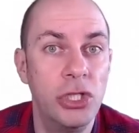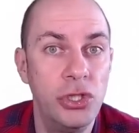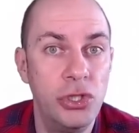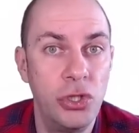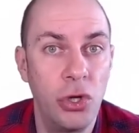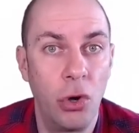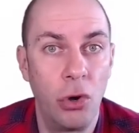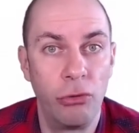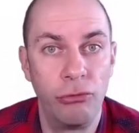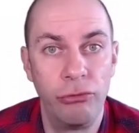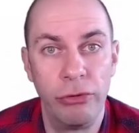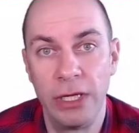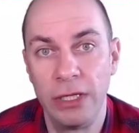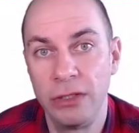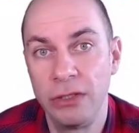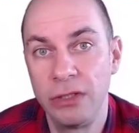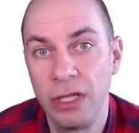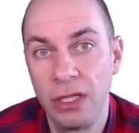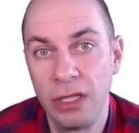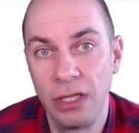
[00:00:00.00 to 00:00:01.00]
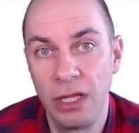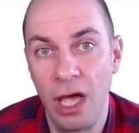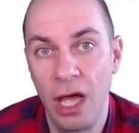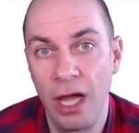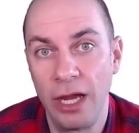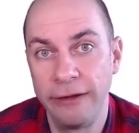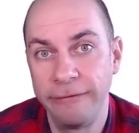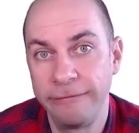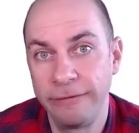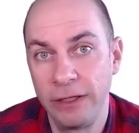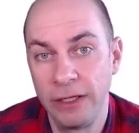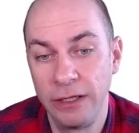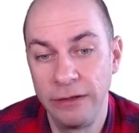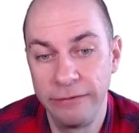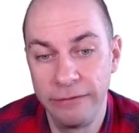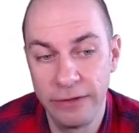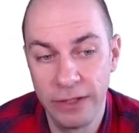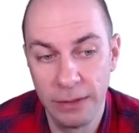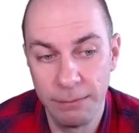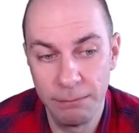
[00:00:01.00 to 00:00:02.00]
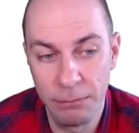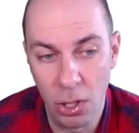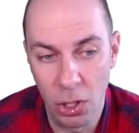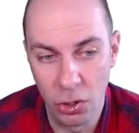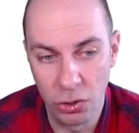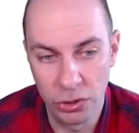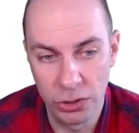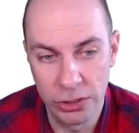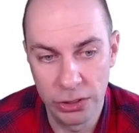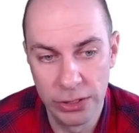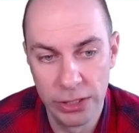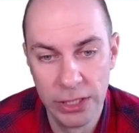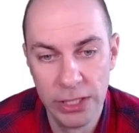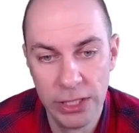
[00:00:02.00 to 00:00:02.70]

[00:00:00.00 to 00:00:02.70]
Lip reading: during the life of the bond.